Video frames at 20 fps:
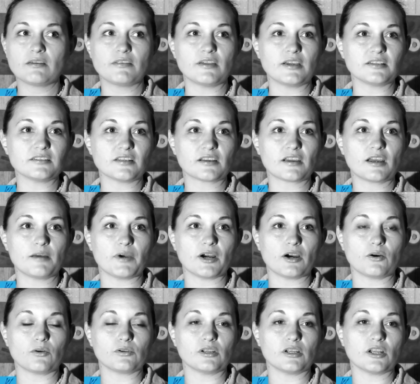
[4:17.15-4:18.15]
things that come
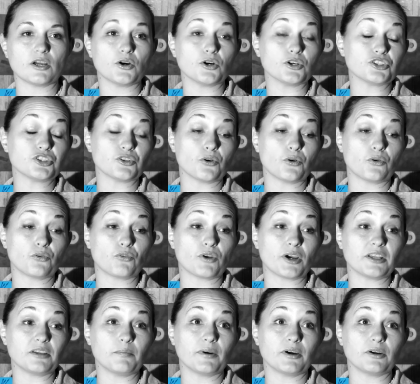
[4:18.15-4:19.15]
out, and I also
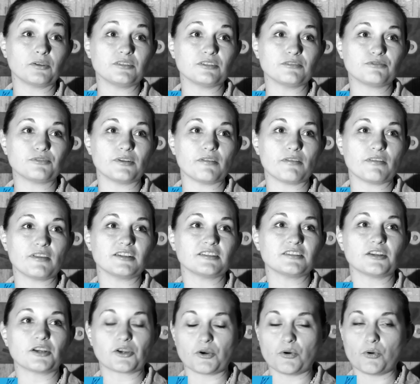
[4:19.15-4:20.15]
write about different things
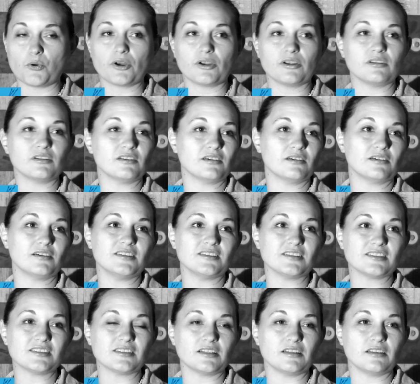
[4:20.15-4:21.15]
that go on uh, in
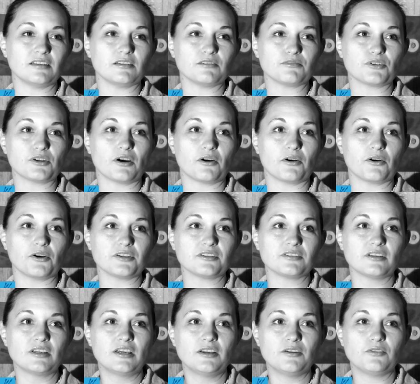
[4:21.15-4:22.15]
the city, different
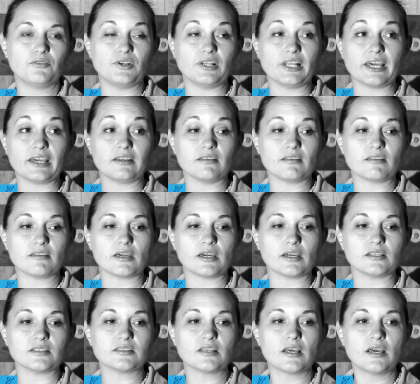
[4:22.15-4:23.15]
art related
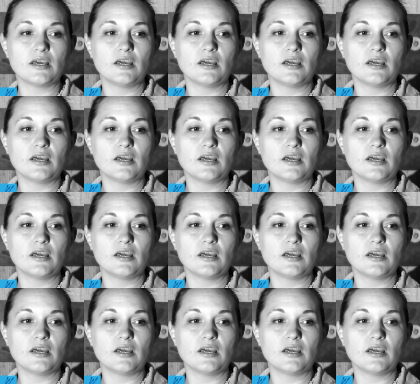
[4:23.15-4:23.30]
things.